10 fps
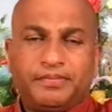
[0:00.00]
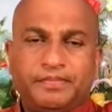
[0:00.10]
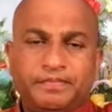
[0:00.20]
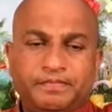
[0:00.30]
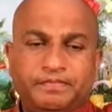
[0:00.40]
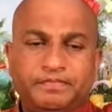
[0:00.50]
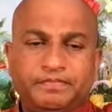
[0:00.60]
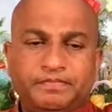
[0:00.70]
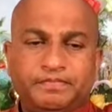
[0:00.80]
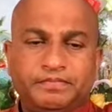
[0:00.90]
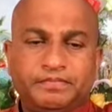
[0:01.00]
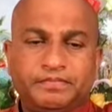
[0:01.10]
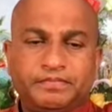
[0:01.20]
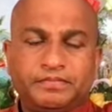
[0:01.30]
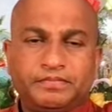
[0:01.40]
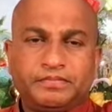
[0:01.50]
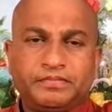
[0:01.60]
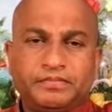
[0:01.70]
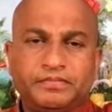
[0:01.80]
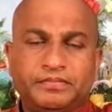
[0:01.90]

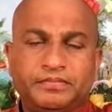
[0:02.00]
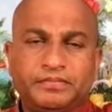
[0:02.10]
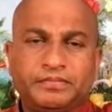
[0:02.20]
No one is speaking in this clip.